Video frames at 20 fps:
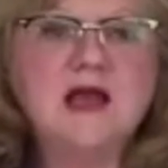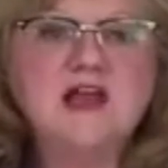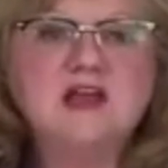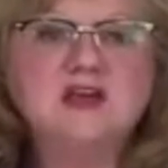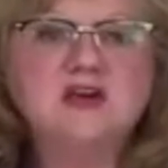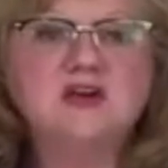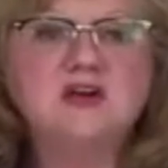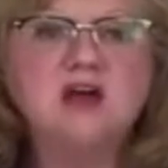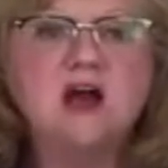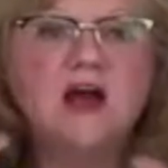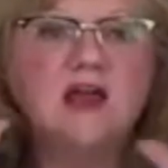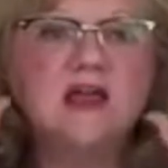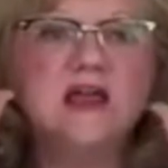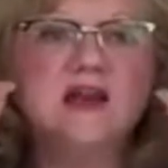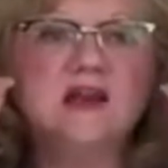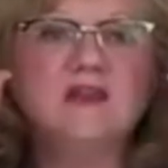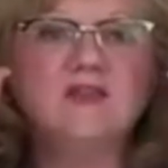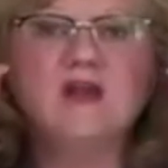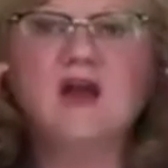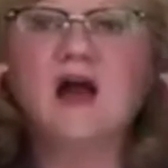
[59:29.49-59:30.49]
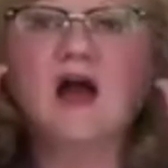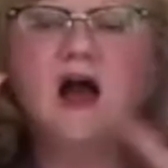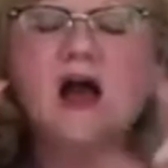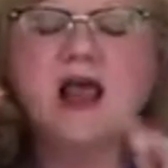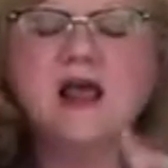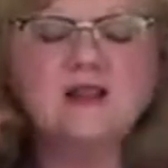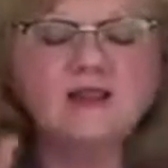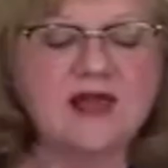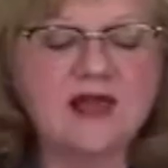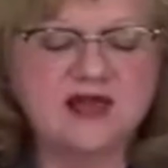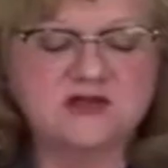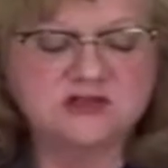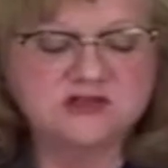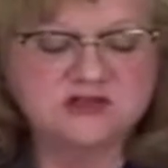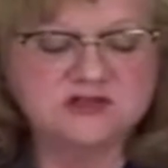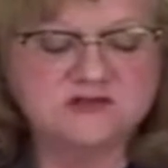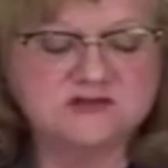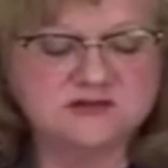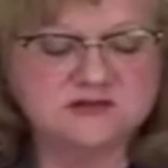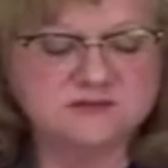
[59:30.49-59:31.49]
You're not getting the
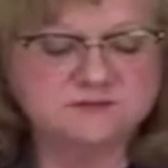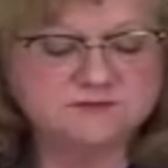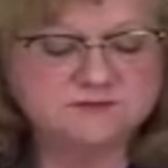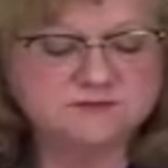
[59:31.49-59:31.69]
eyelashes.